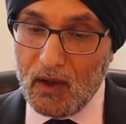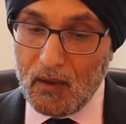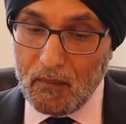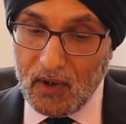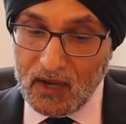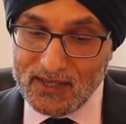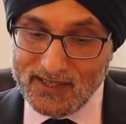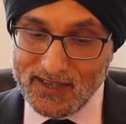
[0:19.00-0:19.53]

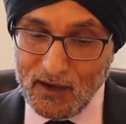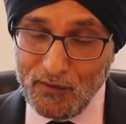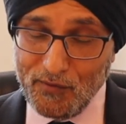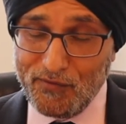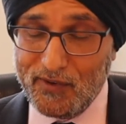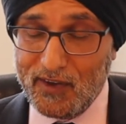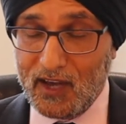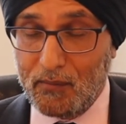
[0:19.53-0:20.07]

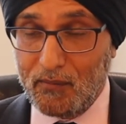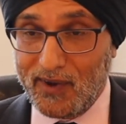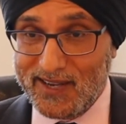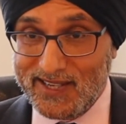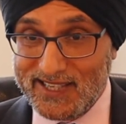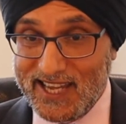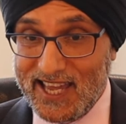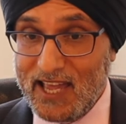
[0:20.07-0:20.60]
myself and my
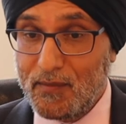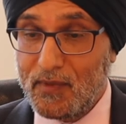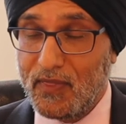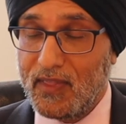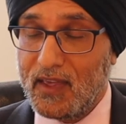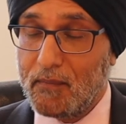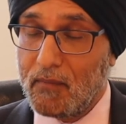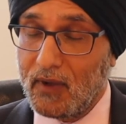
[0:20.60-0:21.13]
team
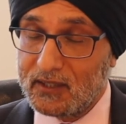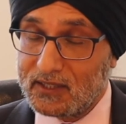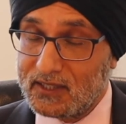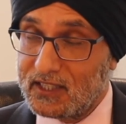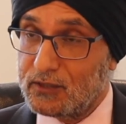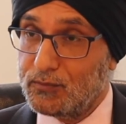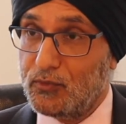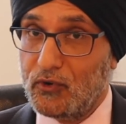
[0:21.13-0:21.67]
and the
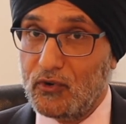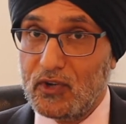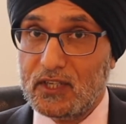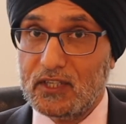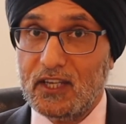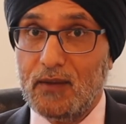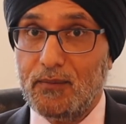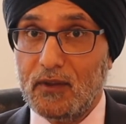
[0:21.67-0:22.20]
multidisciplinary
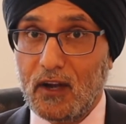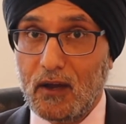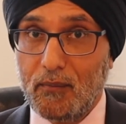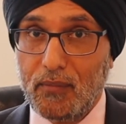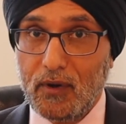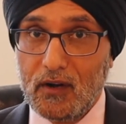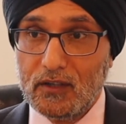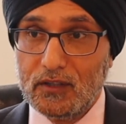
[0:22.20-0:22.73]
team that I'm
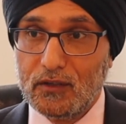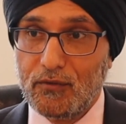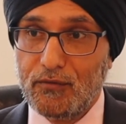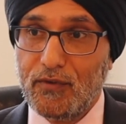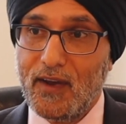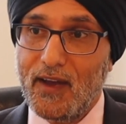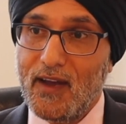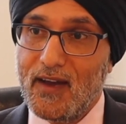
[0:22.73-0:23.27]
part
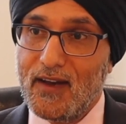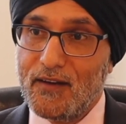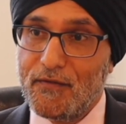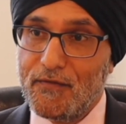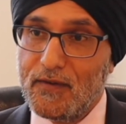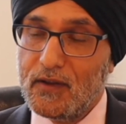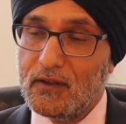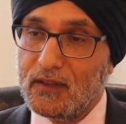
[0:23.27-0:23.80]
of
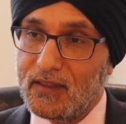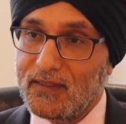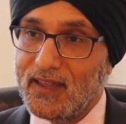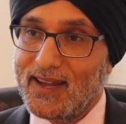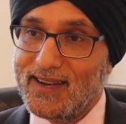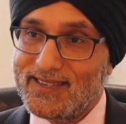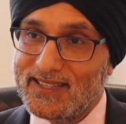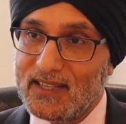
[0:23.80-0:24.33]
feel that
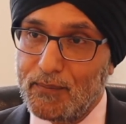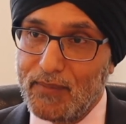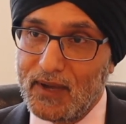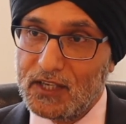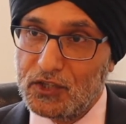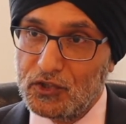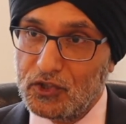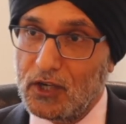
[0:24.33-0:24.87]
that is the
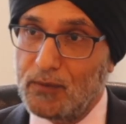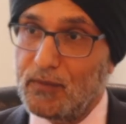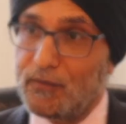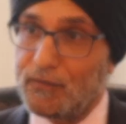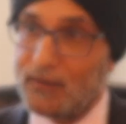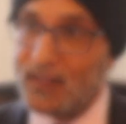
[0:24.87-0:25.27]
best treatment for